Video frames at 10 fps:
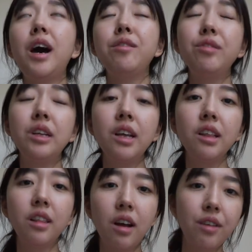I really
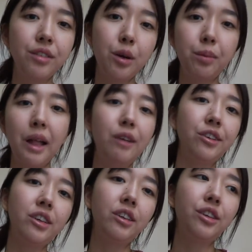love their
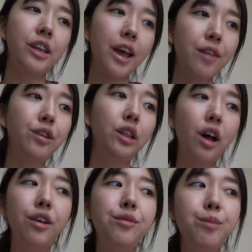blouses. They have a
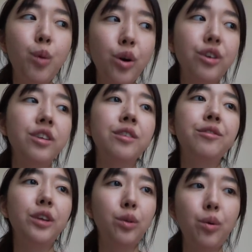lot of modern
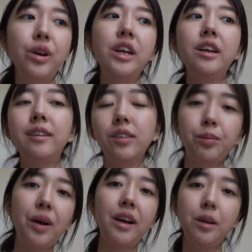Victorian
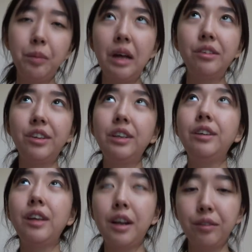inspired blouses
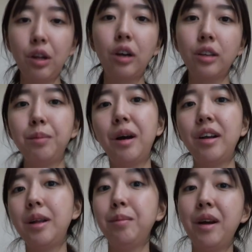that I've talked
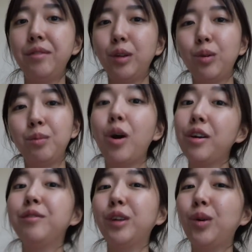about in my
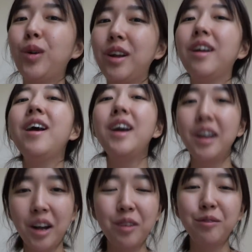modern Victorian
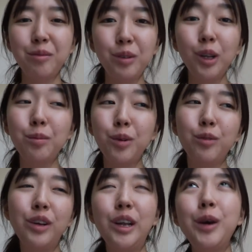
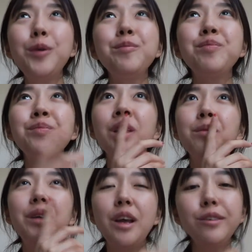lookbook video.
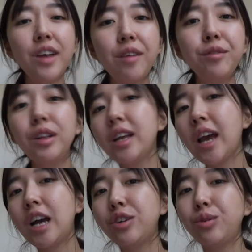But they also have really
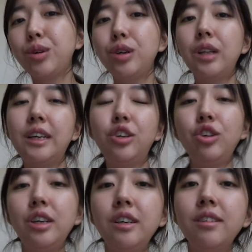casual like
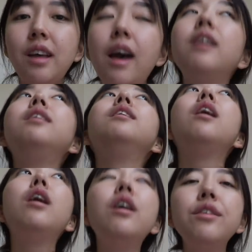jeans. I
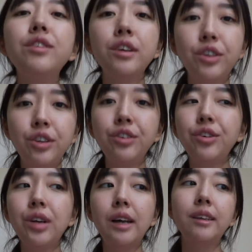love their jeans,
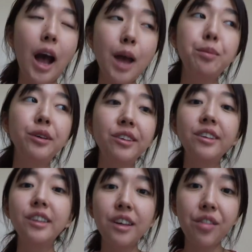you guys. I
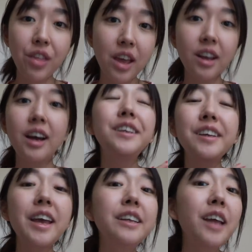personally think it's
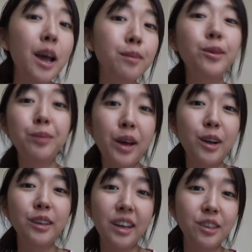8 times
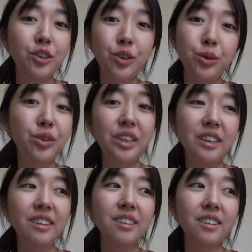better than Chew
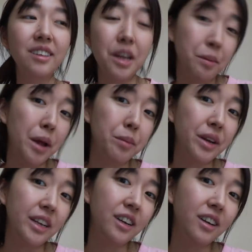jeans, in my
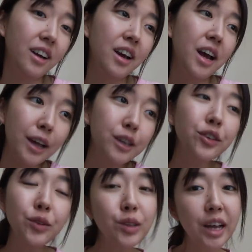opinion. I
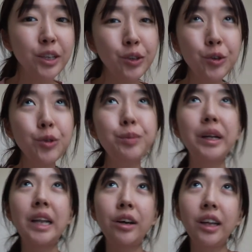used to like Chew,
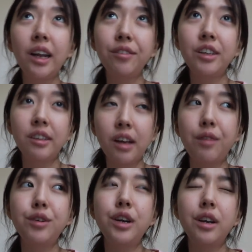but now that I've
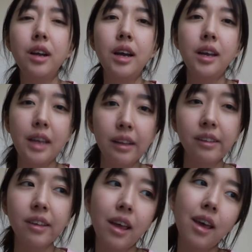discovered
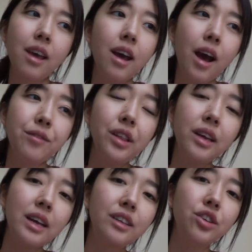Yanse, I feel like
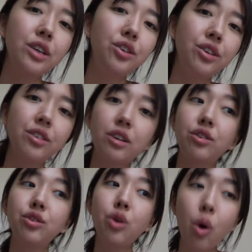Yanse jeans are
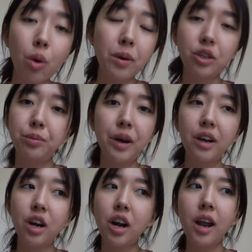so much
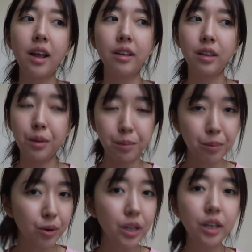better and they're
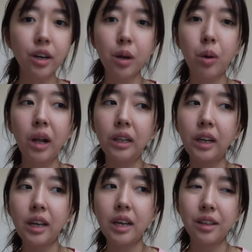really good in
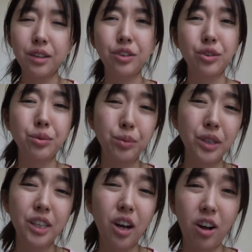quality and they're just
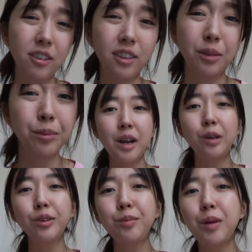really awesome. And I
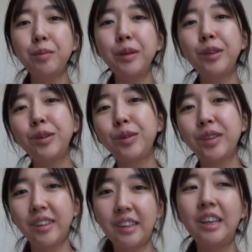also bumped into
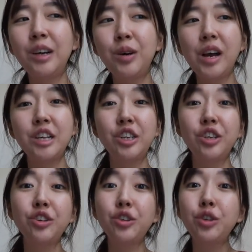the CEO and
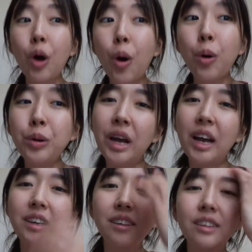she's so
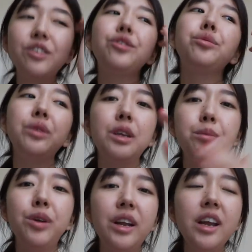nice and she's really
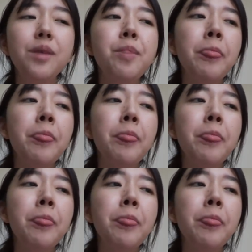pretty.